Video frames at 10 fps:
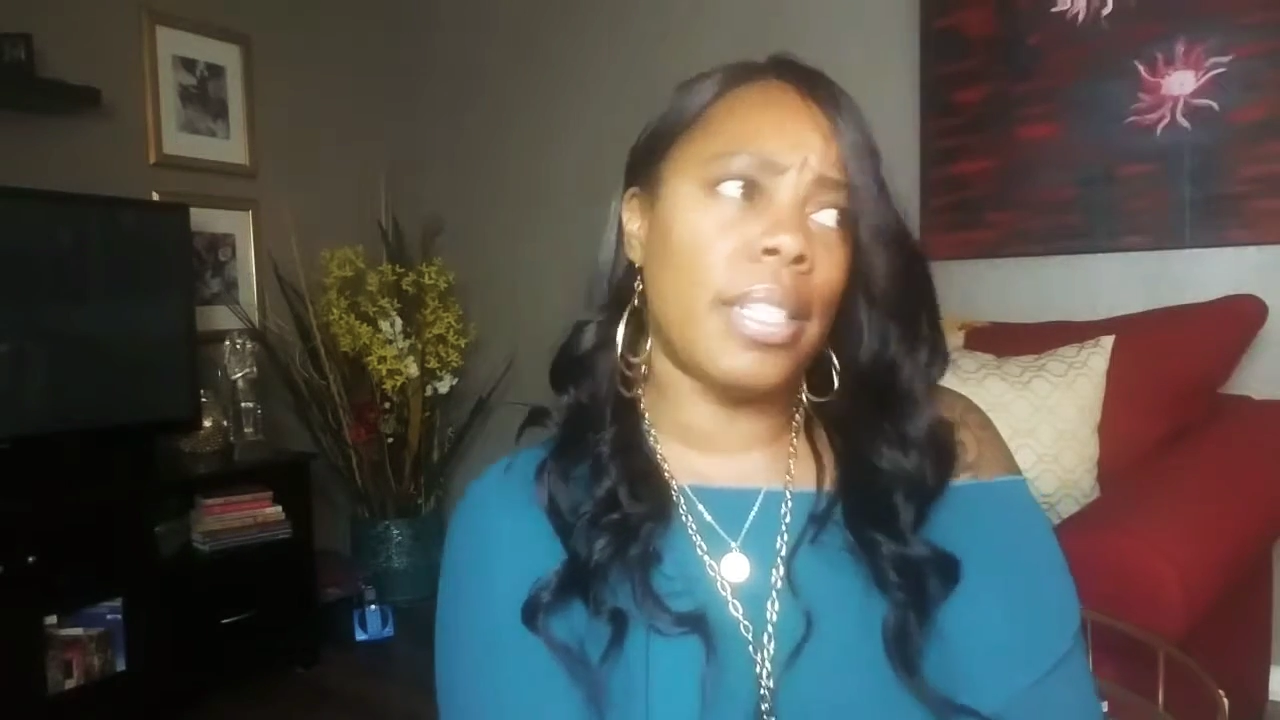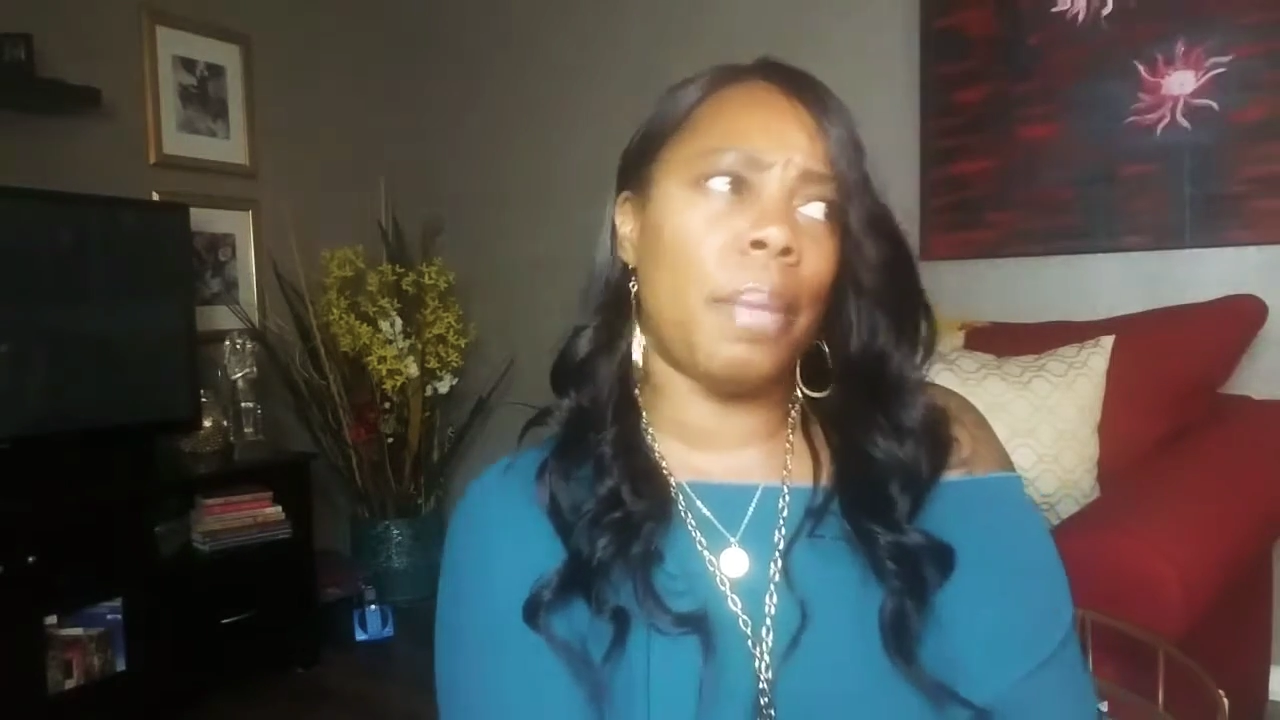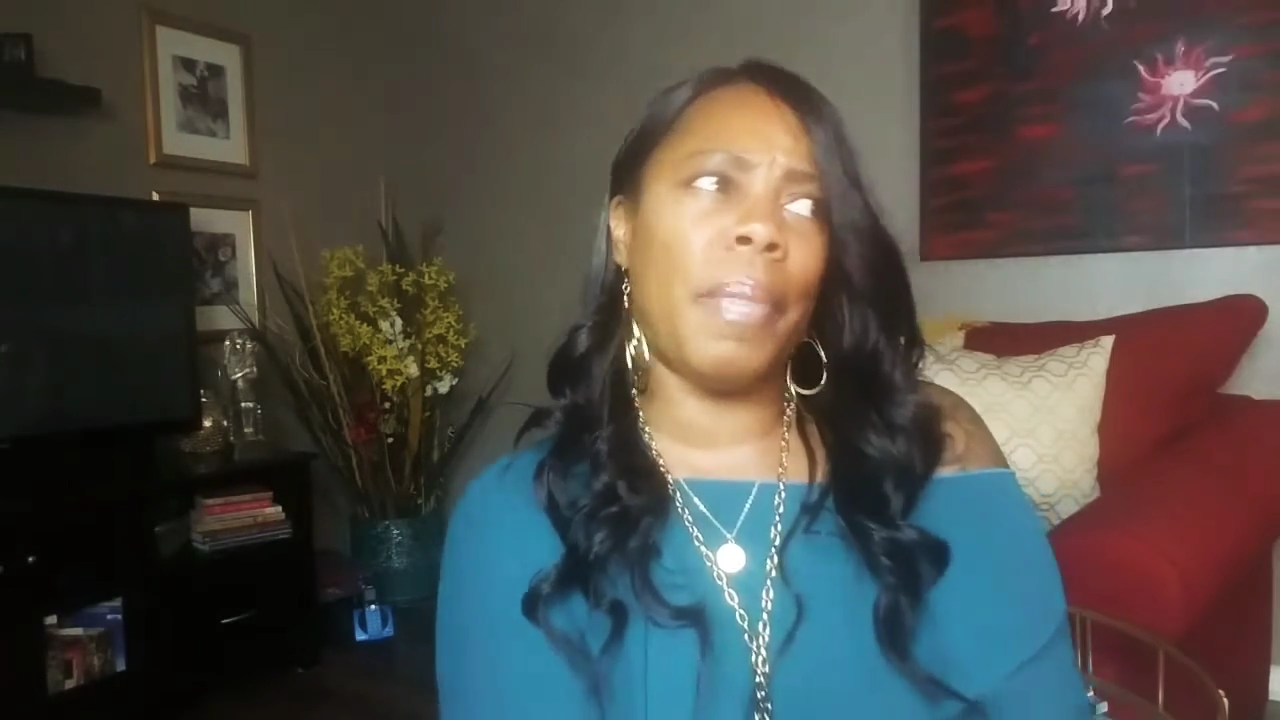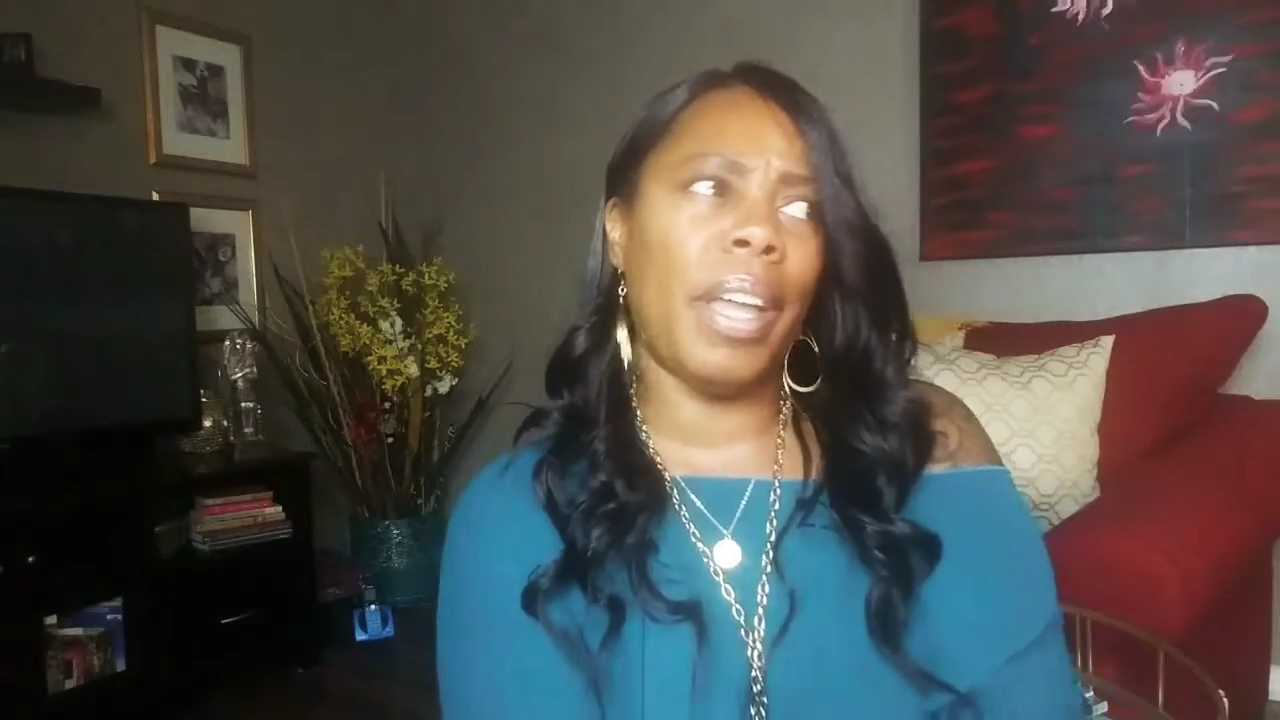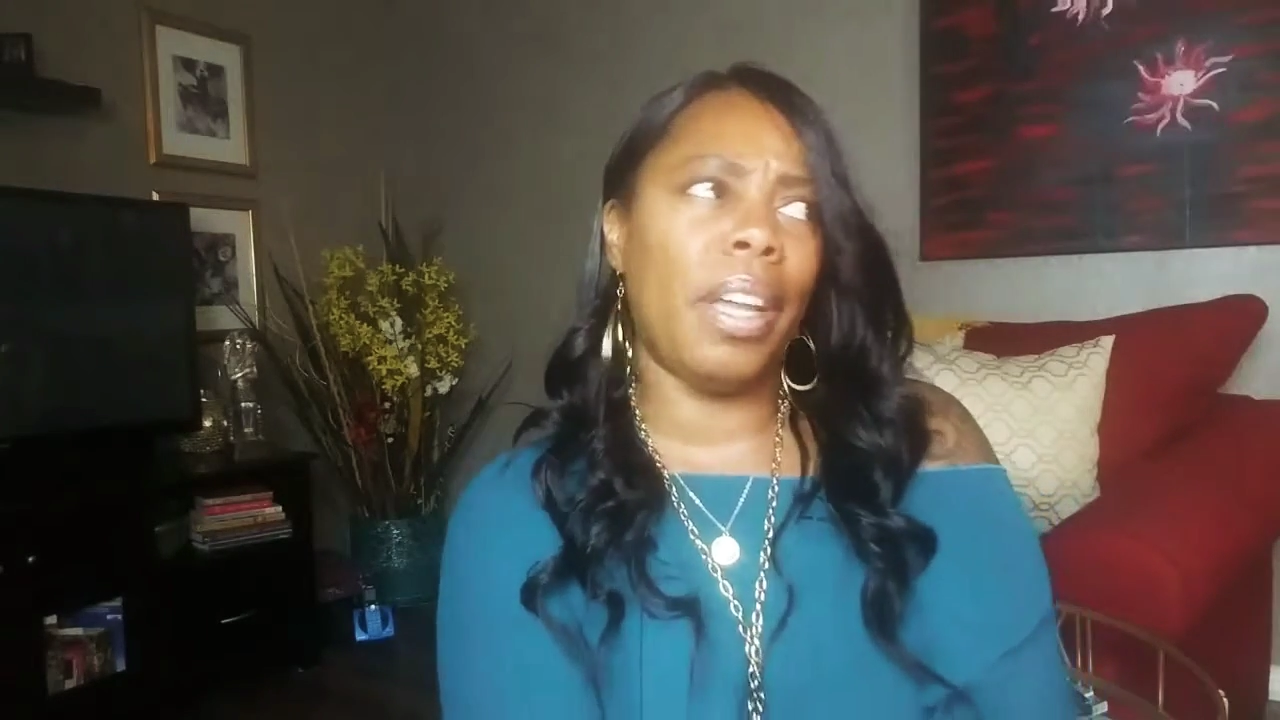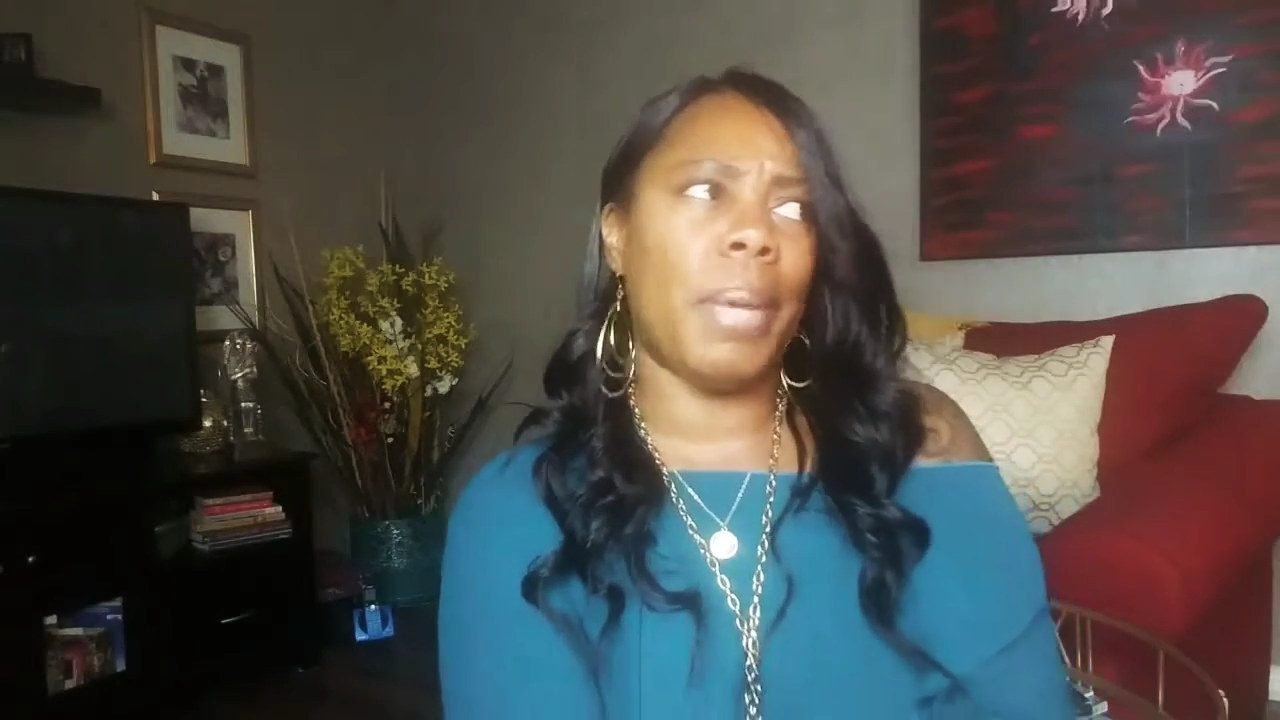And I'm thinking to